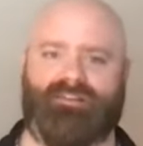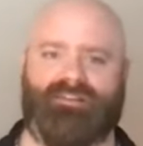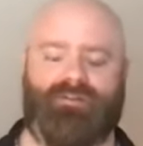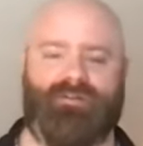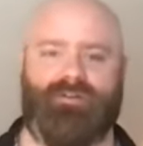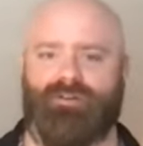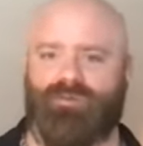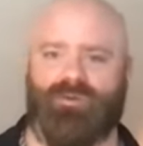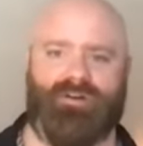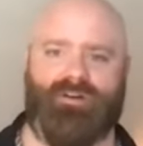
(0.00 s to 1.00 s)
So
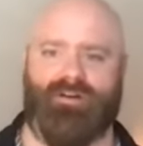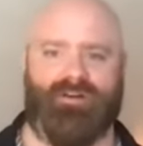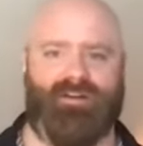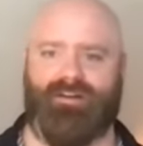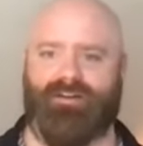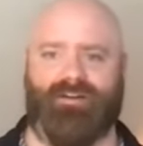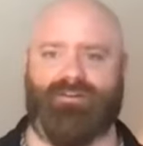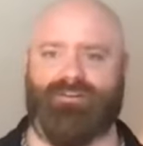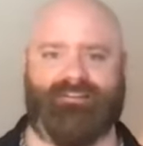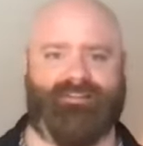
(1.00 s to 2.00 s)
we're an
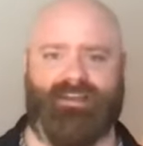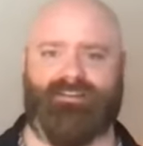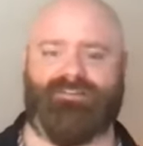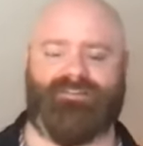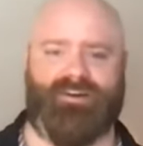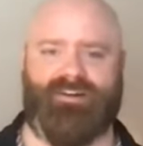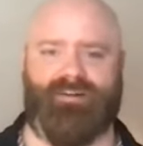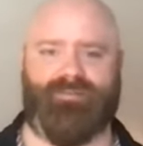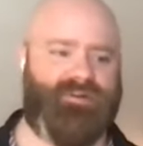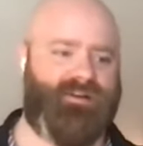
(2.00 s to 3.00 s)
early stage startup,